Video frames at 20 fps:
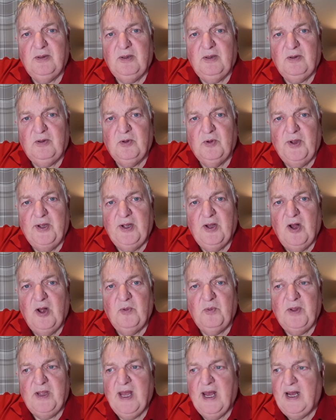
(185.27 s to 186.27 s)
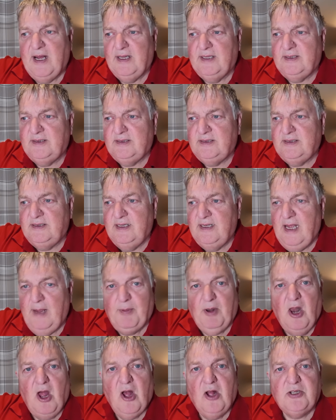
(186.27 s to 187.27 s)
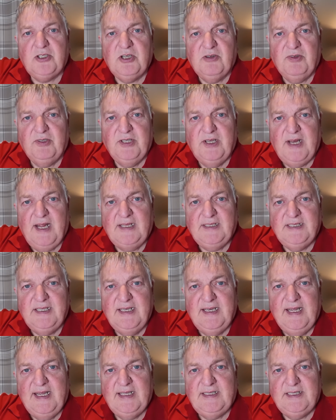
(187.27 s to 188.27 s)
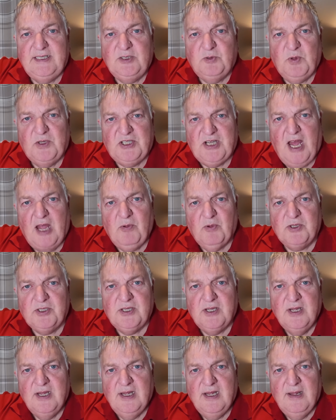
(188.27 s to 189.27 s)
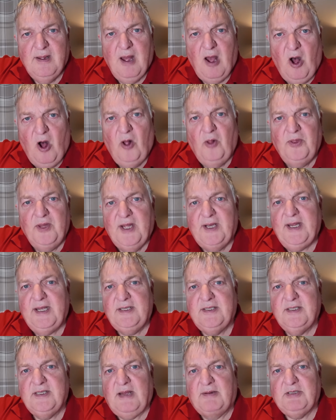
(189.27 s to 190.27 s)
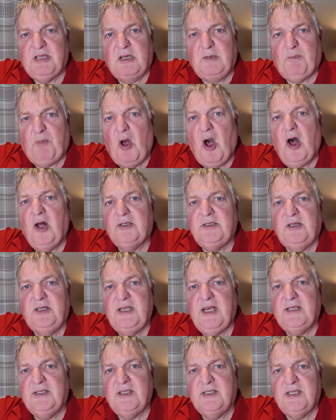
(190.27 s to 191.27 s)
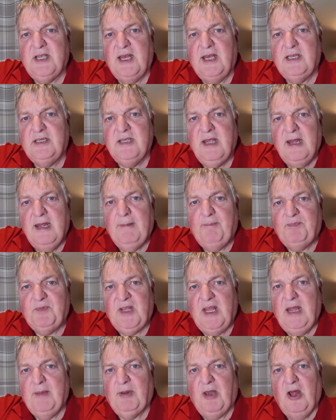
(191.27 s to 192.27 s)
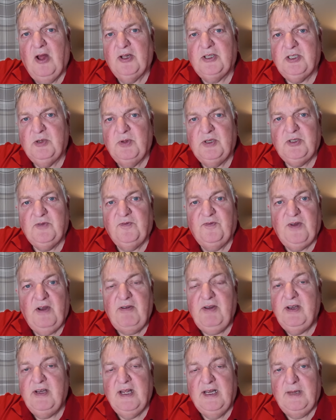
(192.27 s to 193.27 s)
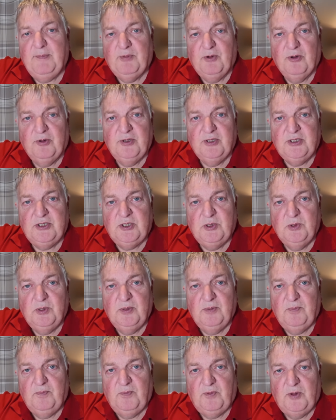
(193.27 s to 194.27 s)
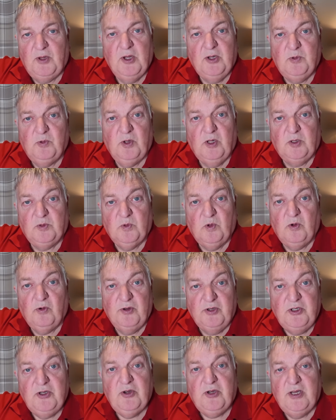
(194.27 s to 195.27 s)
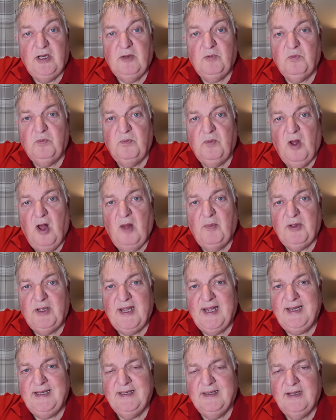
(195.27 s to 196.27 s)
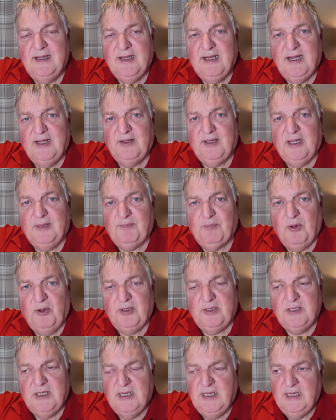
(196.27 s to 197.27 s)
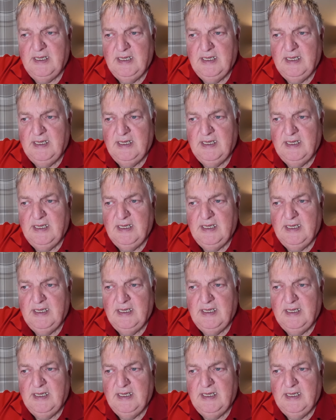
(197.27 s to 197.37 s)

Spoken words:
going on, we had Able Archer in the 1980s, which I was on that exercise. I was part of the exercise Able Archer, which very nearly brought us to a Third World War, a nuclear Armageddon at that point.